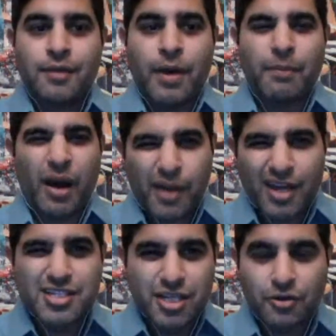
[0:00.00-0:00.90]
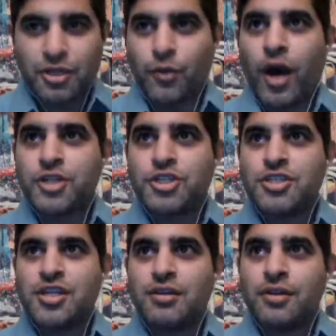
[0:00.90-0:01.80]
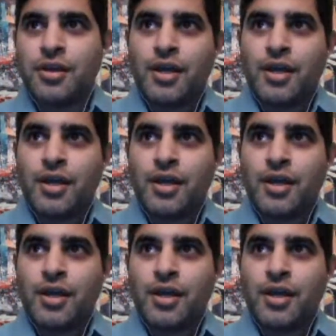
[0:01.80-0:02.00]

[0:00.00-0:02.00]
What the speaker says: My mom kind of secretly watches. And